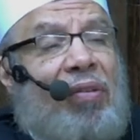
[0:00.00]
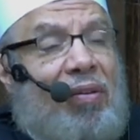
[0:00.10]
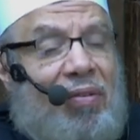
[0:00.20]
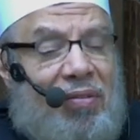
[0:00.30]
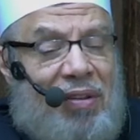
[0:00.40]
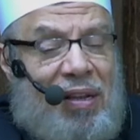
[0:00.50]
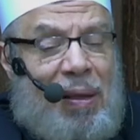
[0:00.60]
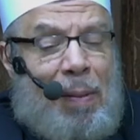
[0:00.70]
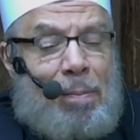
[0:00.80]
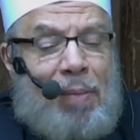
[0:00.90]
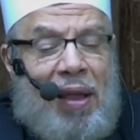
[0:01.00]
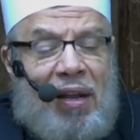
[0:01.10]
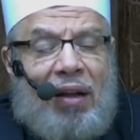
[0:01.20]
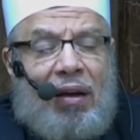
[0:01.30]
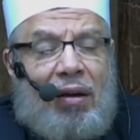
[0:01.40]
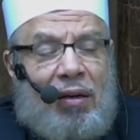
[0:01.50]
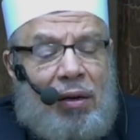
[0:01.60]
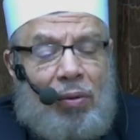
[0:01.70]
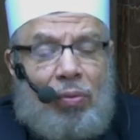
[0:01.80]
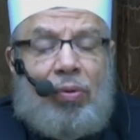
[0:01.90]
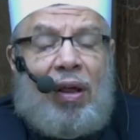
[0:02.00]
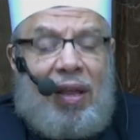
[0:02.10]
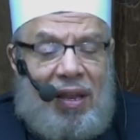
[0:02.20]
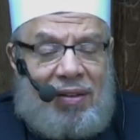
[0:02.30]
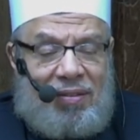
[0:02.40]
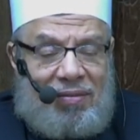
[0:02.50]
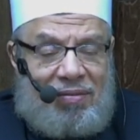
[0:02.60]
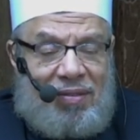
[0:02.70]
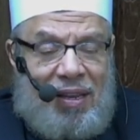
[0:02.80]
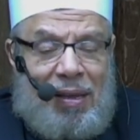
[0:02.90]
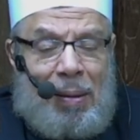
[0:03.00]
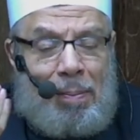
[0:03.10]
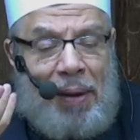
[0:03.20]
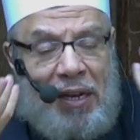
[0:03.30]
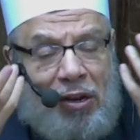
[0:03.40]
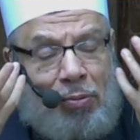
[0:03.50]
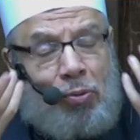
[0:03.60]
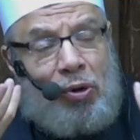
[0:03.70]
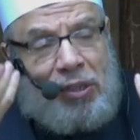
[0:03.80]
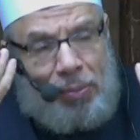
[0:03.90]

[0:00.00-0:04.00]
beside me as uh, reliance.